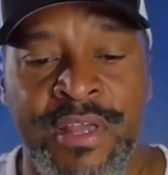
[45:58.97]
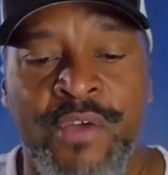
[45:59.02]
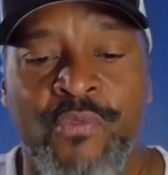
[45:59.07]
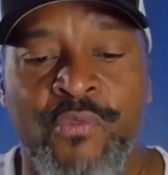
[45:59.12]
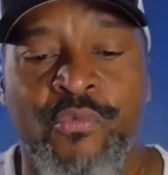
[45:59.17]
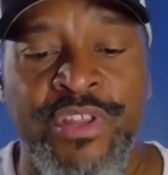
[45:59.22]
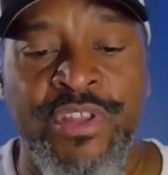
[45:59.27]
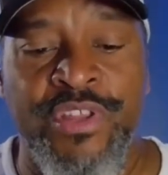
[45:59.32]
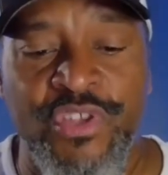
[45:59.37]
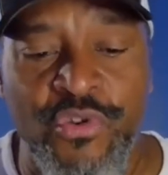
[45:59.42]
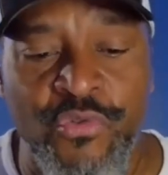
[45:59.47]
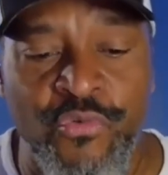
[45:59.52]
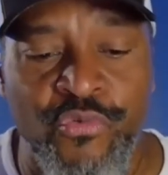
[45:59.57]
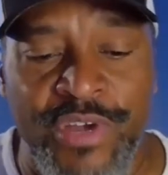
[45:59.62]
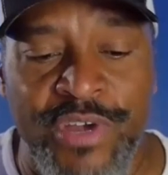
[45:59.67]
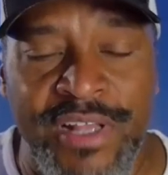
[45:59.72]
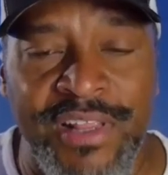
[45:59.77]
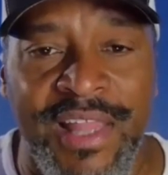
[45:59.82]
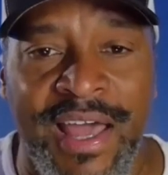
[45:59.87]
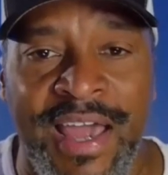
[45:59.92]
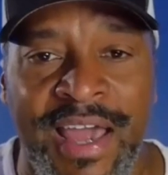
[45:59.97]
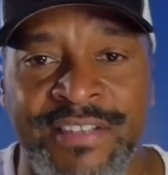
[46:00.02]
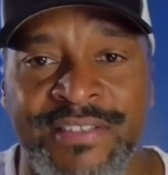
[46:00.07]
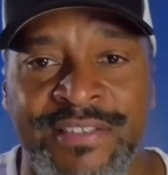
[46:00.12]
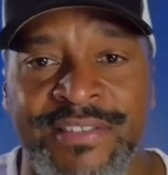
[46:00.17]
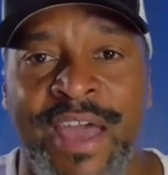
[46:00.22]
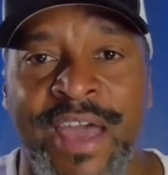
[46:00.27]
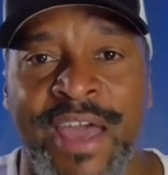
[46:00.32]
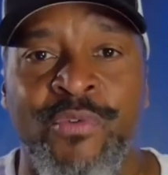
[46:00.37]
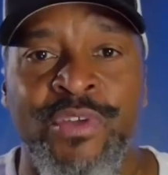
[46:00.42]
When you realize
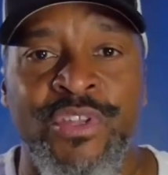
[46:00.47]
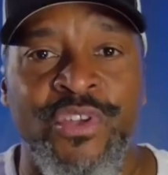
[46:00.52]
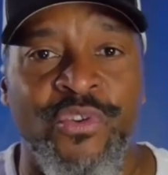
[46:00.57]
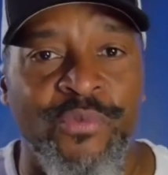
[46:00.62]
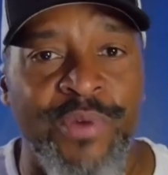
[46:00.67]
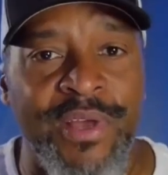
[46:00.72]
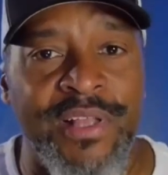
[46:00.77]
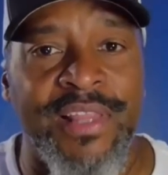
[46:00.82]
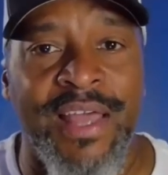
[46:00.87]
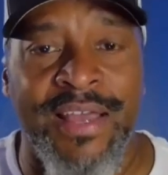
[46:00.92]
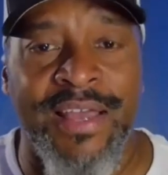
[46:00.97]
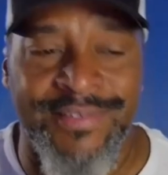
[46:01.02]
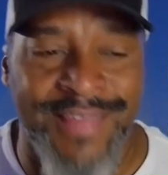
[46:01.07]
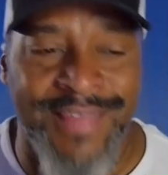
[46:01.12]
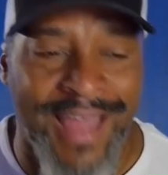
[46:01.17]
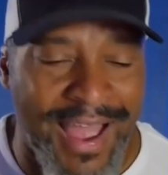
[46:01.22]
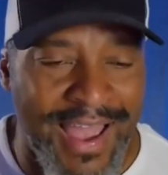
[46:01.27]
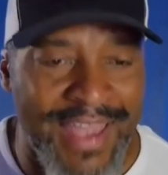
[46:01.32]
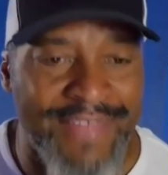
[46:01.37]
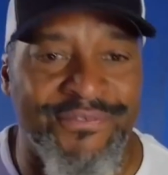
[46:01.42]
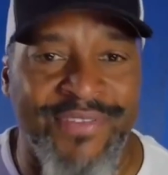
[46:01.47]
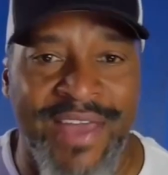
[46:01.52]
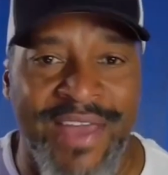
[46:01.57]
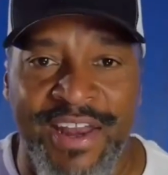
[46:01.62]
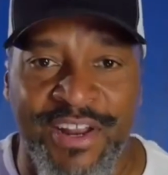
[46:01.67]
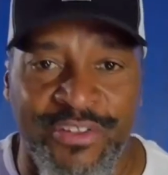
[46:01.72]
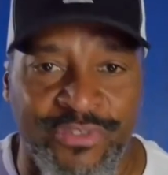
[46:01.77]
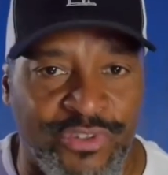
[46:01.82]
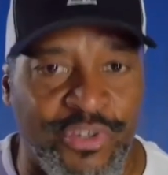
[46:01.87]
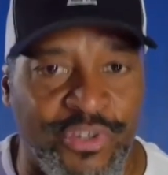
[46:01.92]
that I've got
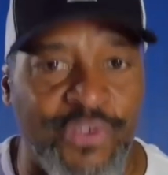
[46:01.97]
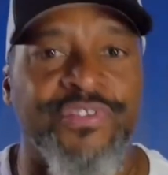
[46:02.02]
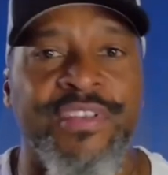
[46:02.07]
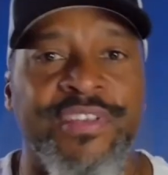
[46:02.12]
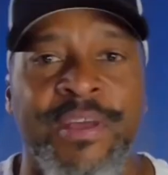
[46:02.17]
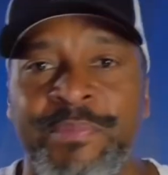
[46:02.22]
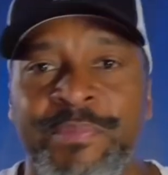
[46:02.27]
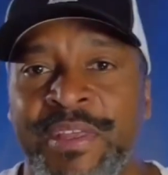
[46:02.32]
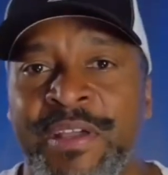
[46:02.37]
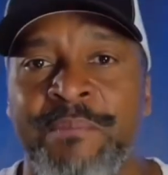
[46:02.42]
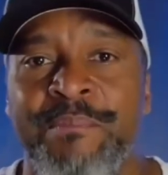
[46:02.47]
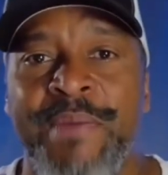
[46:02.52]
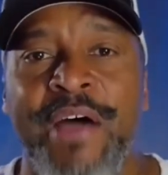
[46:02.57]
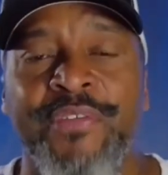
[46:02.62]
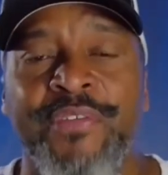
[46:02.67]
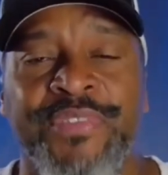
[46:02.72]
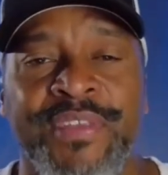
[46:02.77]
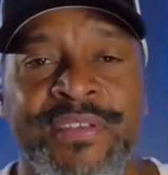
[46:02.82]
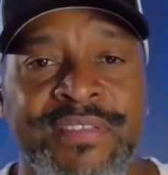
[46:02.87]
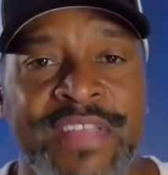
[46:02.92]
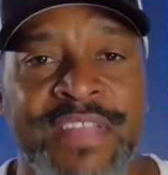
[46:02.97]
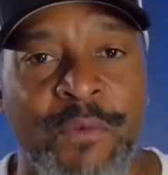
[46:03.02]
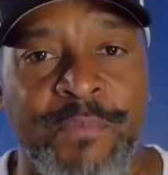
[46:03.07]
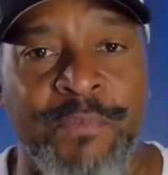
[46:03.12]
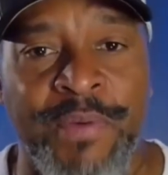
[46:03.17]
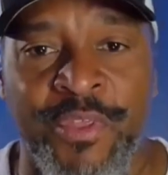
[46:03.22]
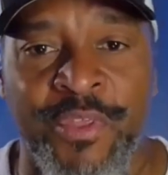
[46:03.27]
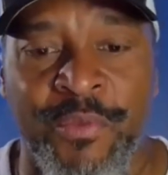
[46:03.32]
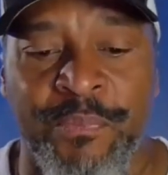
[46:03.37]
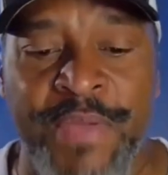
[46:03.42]
to do something about this to help
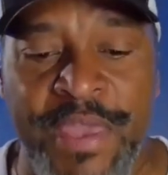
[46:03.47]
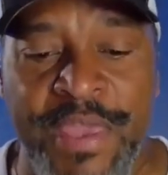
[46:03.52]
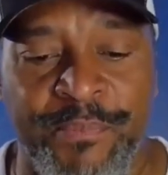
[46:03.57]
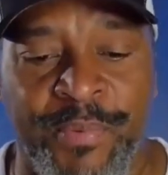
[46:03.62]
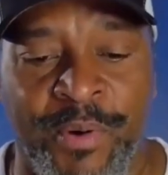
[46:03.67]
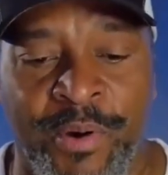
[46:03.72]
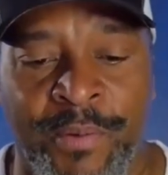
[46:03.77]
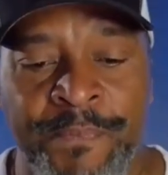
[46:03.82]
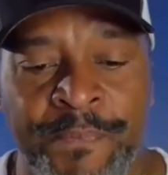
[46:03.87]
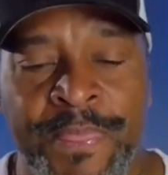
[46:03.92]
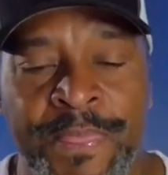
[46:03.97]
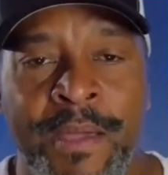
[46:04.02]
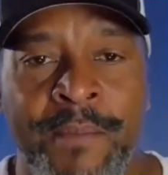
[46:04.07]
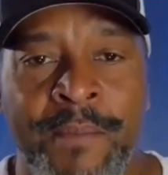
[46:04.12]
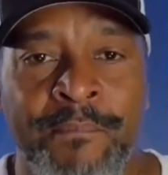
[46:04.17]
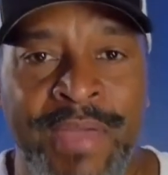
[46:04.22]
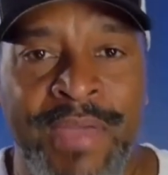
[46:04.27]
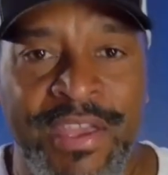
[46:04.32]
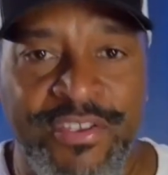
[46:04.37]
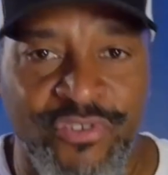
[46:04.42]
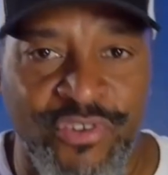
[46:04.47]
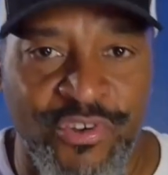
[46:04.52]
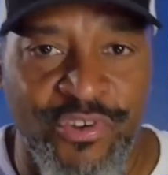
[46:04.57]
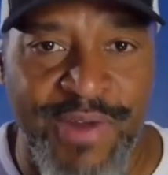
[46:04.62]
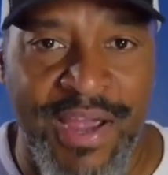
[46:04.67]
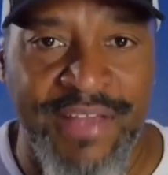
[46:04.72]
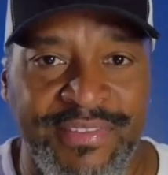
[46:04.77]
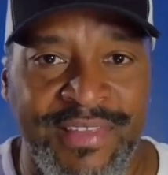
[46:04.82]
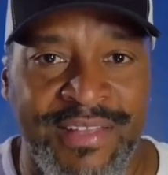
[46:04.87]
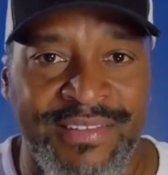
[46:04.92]
other people, make sure you
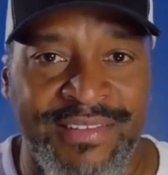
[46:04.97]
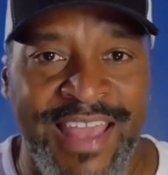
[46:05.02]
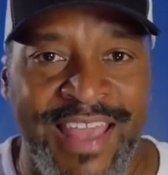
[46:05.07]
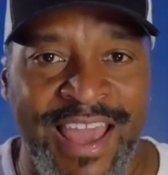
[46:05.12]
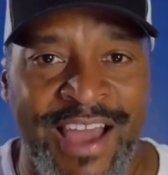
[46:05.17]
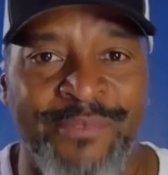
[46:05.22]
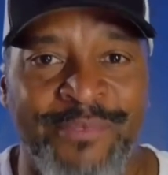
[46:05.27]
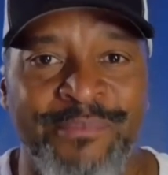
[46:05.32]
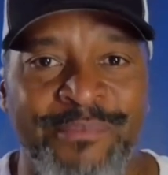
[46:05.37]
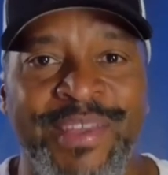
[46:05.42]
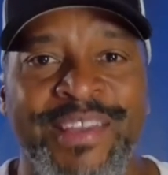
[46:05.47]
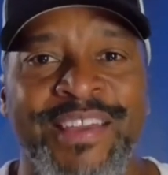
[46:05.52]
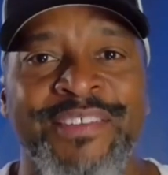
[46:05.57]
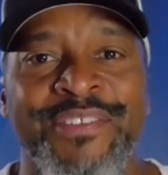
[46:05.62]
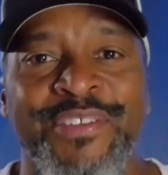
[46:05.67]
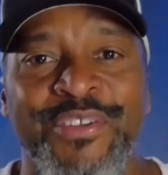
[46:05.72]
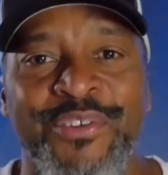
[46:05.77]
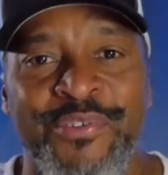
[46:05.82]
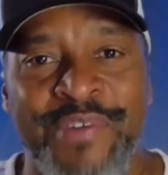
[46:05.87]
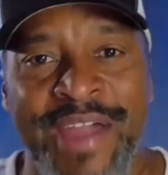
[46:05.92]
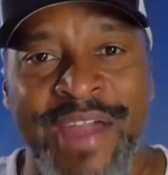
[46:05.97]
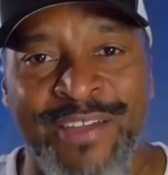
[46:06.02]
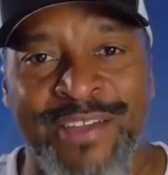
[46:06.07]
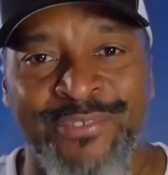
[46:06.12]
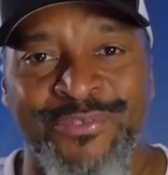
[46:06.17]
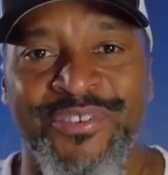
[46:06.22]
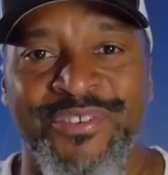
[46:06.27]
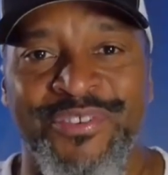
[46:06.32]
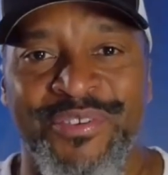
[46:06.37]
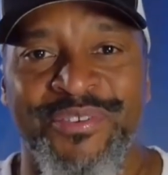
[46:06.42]
write down, because it
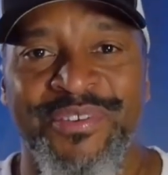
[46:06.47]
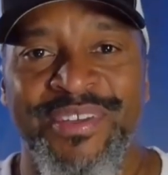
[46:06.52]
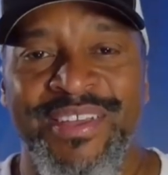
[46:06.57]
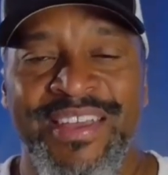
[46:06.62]
grounds you.